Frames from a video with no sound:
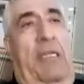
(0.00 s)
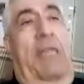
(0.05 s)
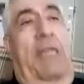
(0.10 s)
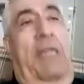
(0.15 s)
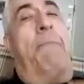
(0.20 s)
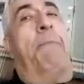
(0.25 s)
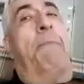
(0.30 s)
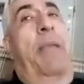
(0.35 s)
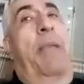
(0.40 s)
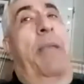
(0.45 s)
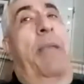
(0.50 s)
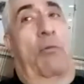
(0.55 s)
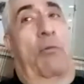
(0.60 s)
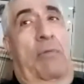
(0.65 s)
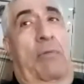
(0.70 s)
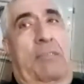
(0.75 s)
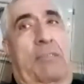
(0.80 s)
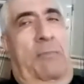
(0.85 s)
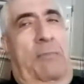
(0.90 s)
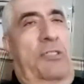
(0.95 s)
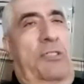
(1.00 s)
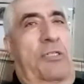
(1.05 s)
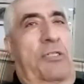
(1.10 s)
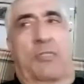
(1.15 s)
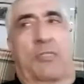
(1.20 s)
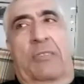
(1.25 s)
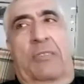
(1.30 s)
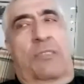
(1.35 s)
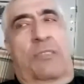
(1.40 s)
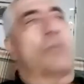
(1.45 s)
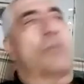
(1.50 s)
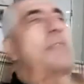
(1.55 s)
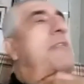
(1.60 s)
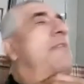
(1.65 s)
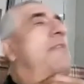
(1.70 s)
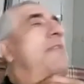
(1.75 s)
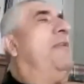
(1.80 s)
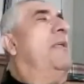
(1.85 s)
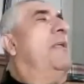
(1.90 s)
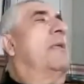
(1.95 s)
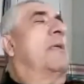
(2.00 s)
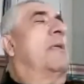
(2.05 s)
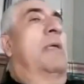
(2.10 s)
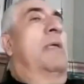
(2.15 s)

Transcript: and the pain was my chest was so severe.